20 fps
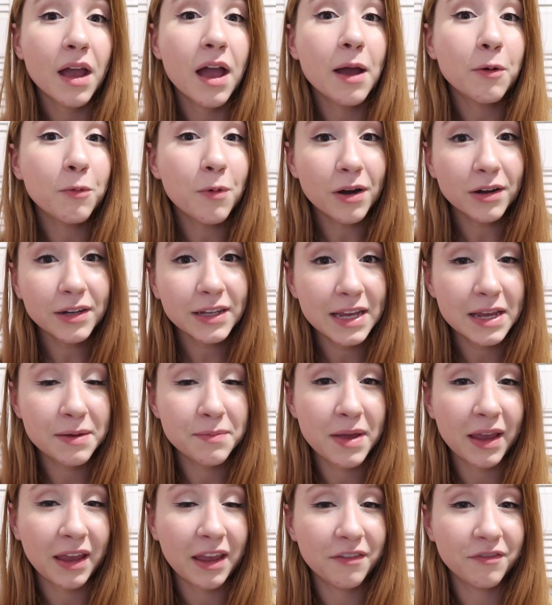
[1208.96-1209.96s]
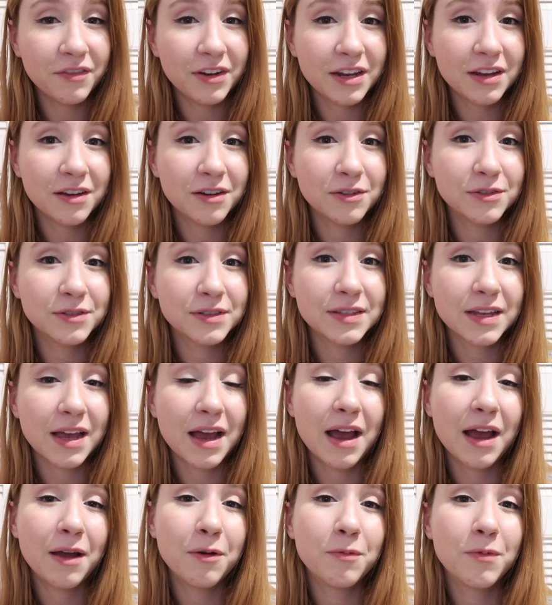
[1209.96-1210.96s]
I want to keep making videos.
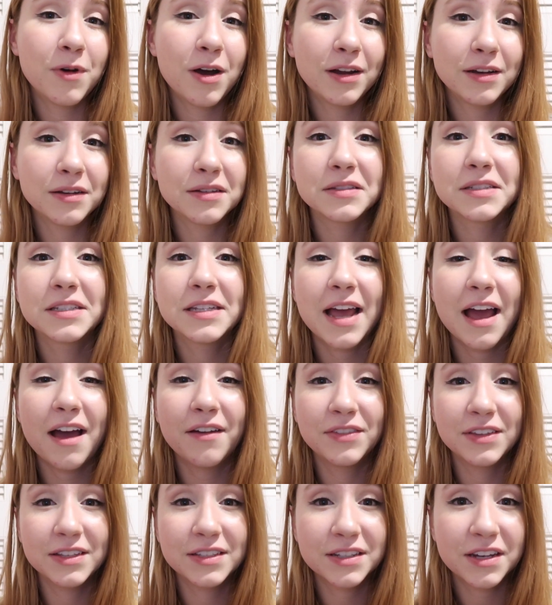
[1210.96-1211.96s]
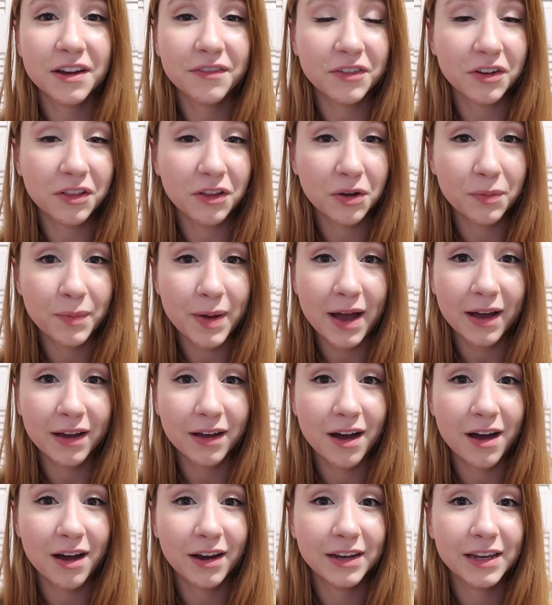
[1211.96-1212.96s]
I want to have this stuff to look back
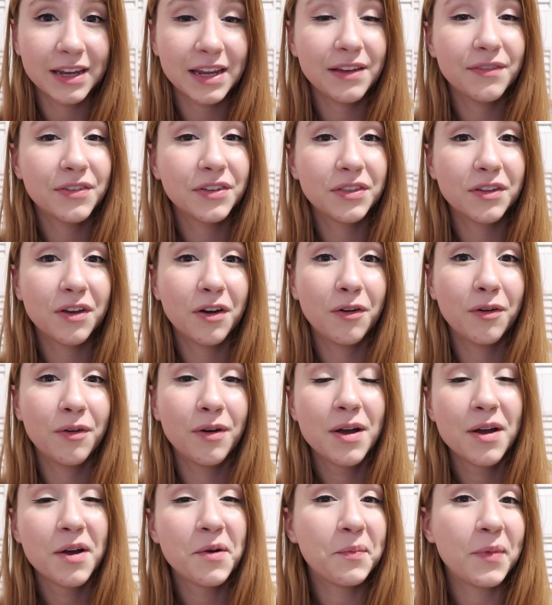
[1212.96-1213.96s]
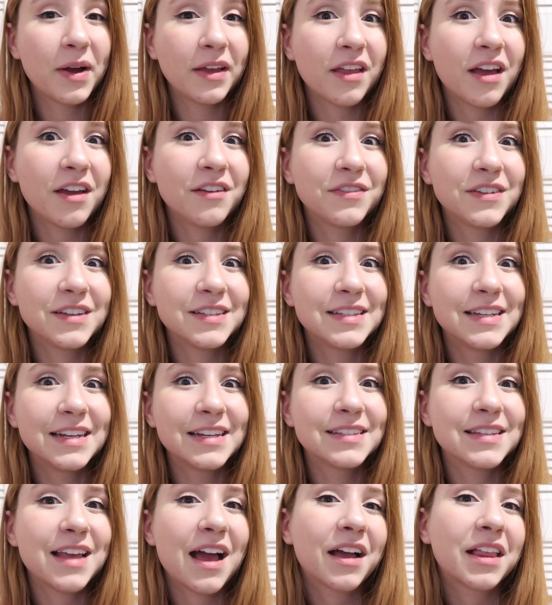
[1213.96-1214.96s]
on, even though my life isn't
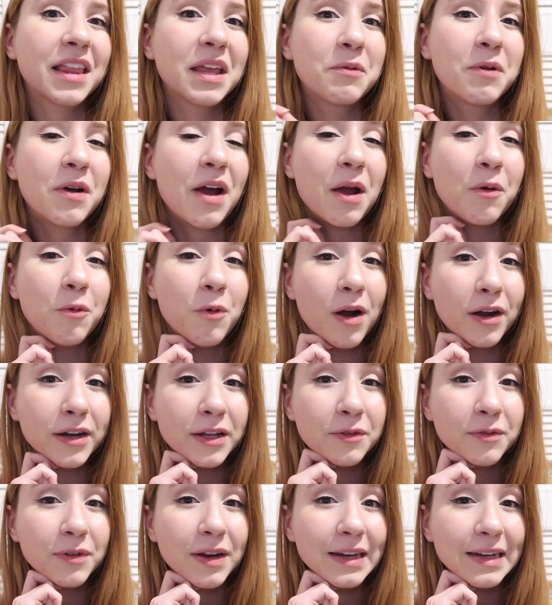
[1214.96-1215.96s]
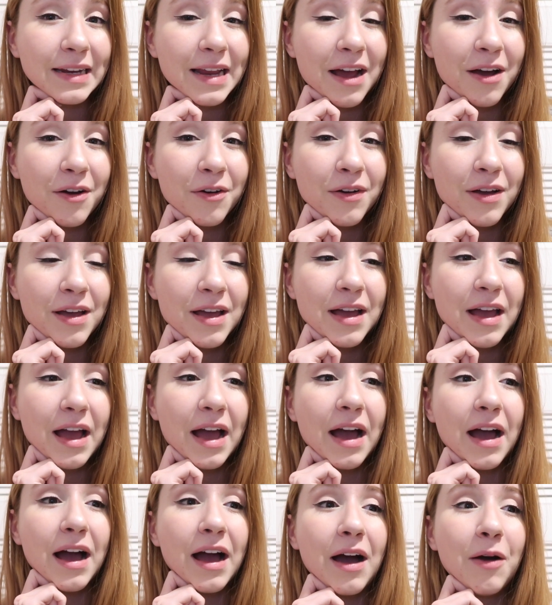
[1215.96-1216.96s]
exactly where I want it right now.
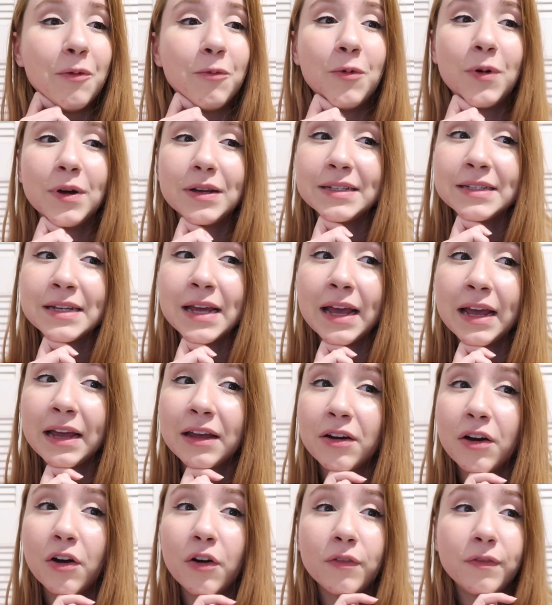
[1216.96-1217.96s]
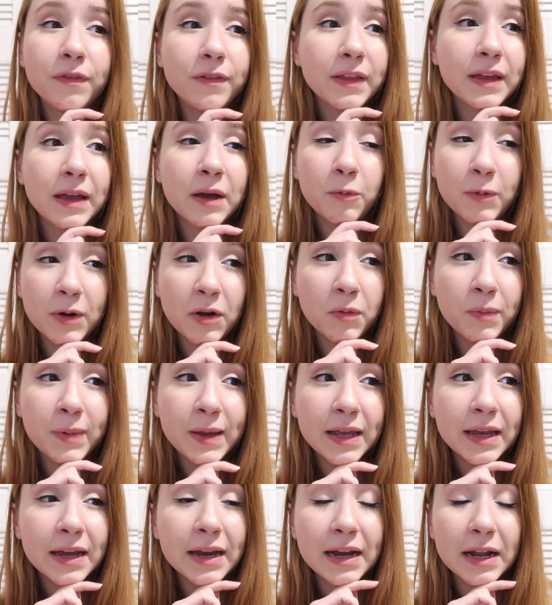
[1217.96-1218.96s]
One day, hopefully it will
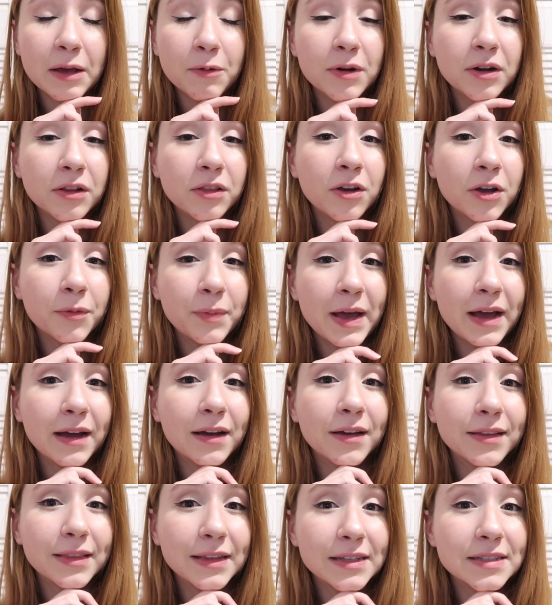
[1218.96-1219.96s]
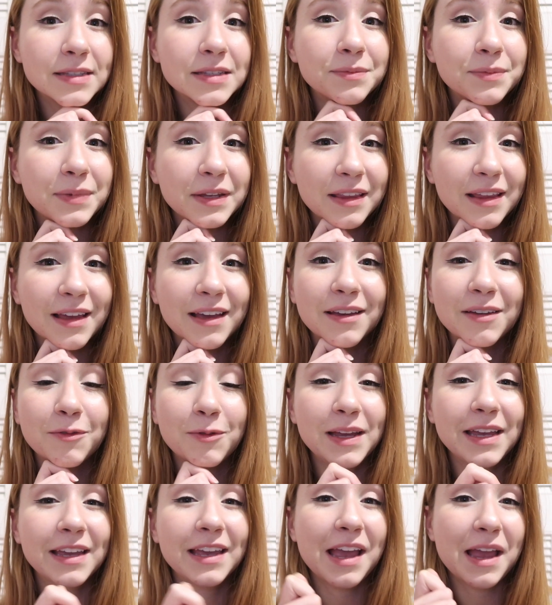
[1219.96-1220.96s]
be, and I want to look back on this and be like,
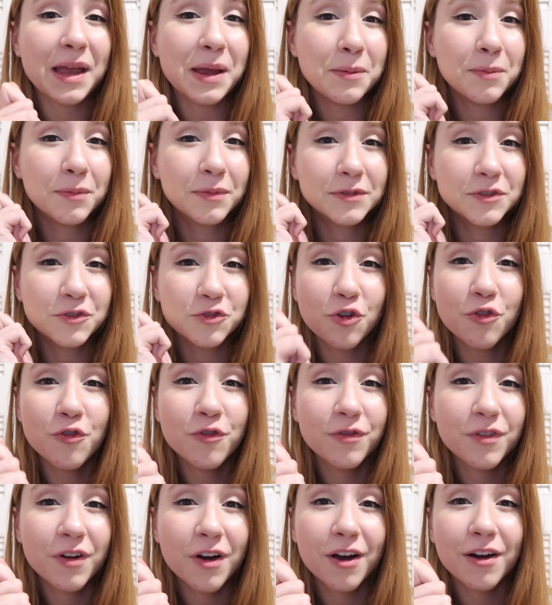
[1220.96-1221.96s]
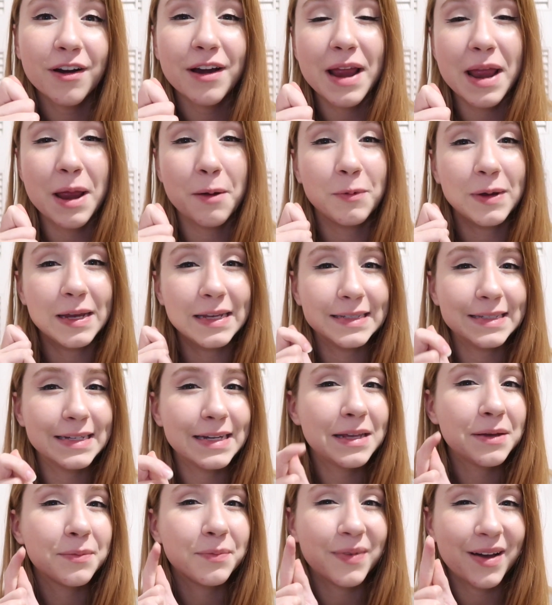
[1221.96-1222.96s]
we came so far and we did
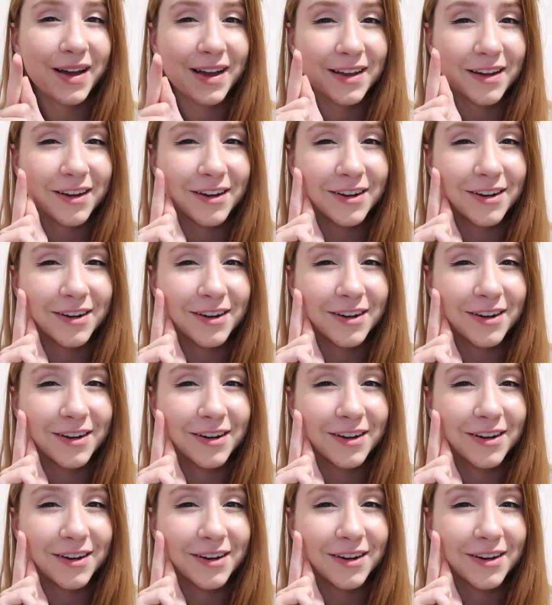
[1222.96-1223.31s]
it by